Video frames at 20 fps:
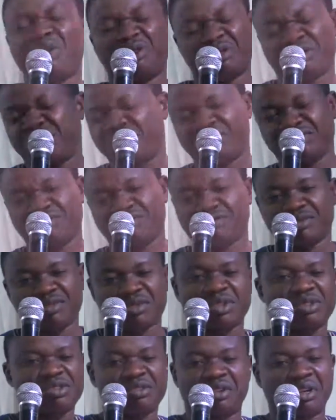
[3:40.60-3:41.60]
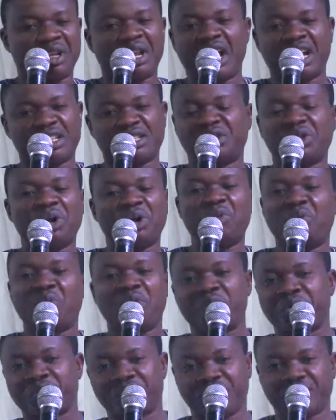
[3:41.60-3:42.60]
worry. Just relax. Don't
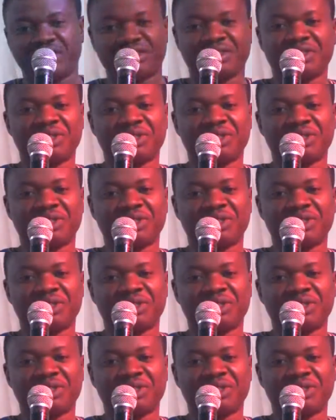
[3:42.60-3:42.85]
worry.